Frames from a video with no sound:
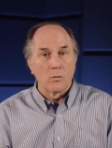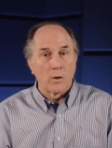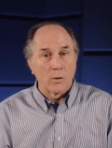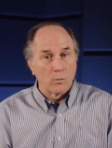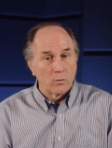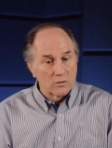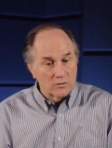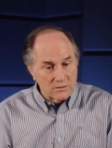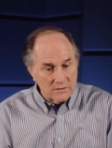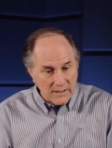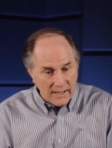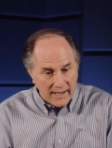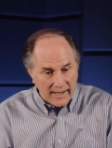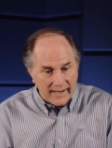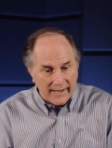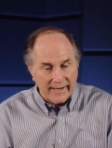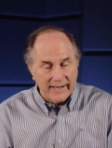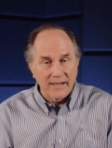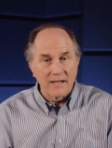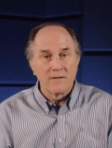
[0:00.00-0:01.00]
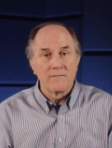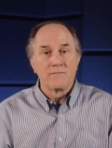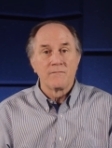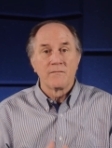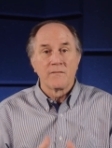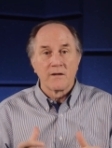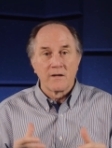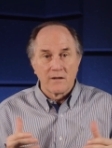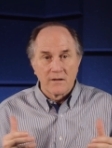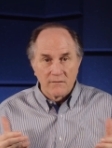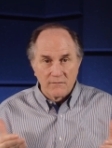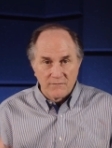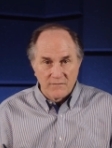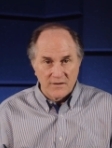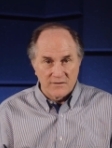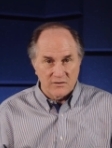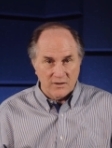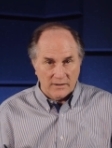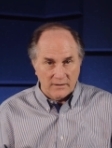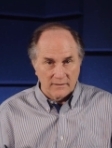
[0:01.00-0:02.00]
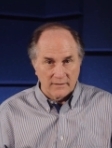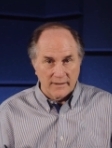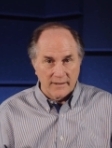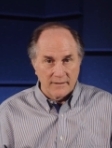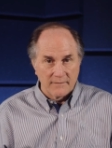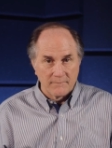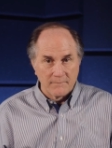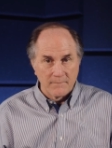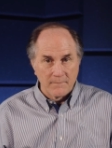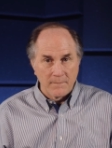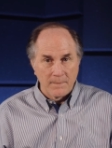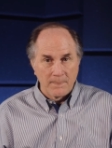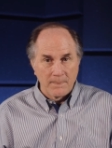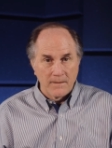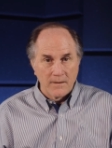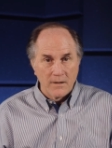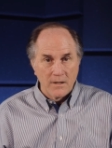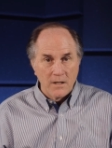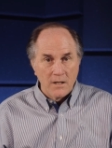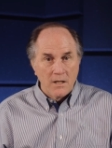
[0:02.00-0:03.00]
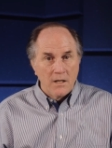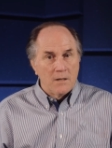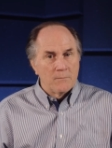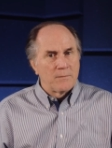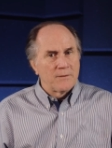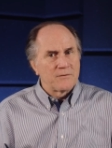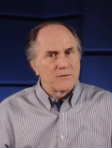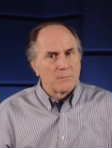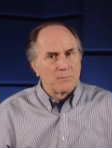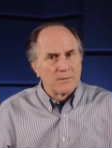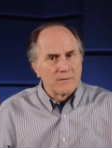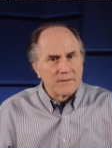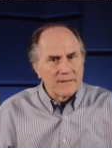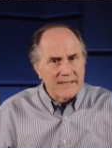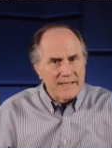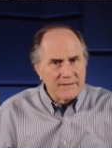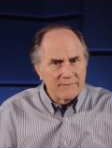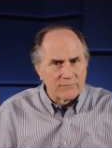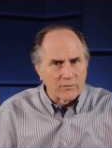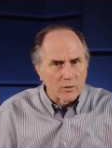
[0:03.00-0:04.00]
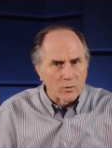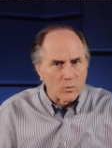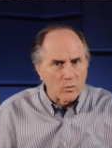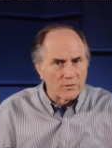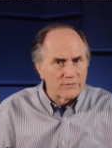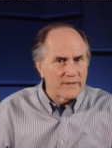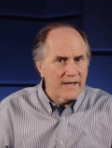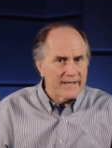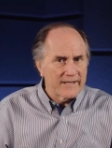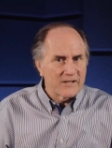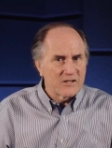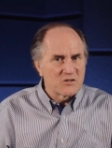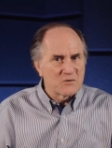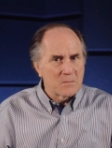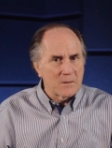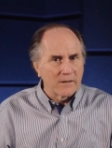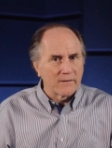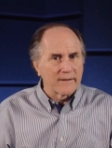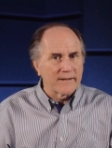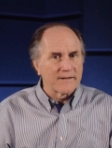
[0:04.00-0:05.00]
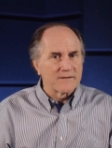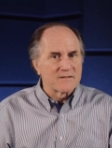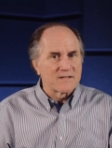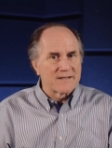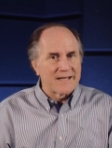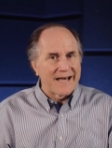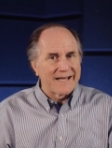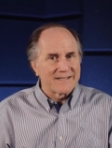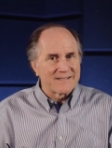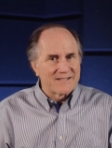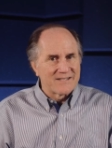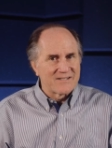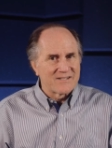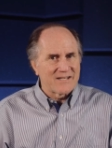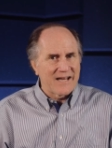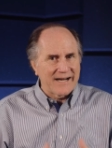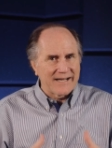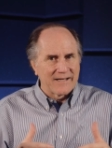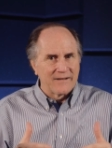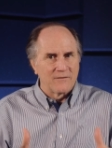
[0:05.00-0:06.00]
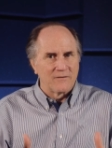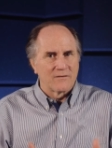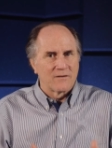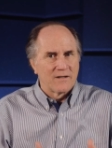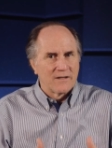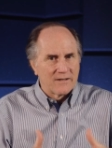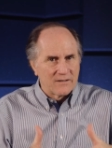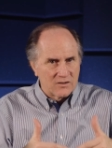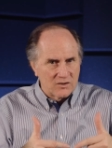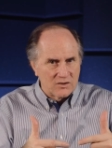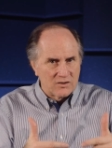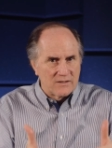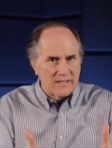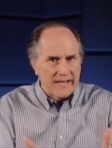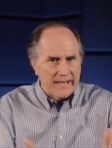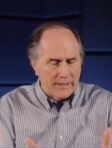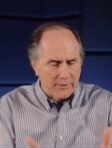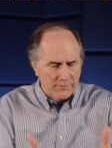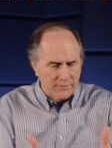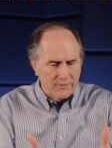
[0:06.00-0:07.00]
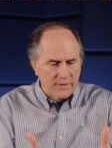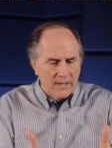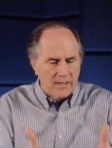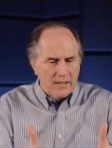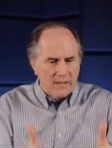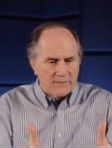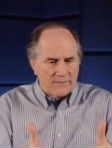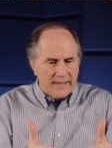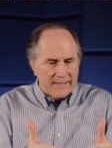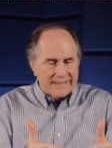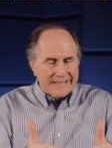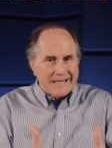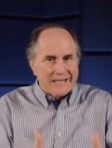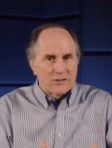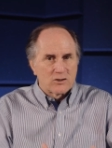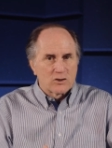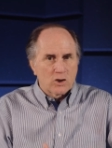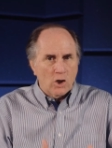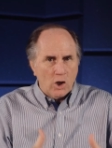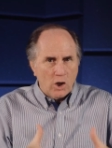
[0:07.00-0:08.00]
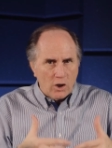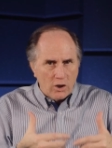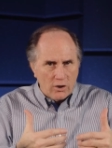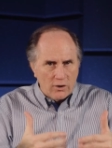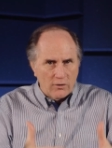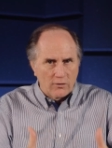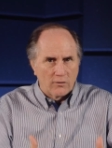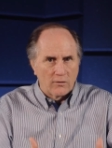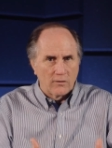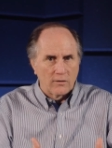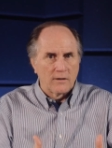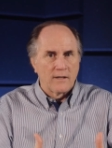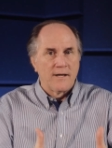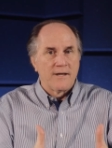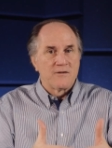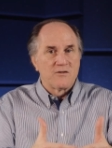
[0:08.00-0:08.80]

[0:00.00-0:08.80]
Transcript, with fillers: We will die physically. But the believer will not experience that second death, that eternal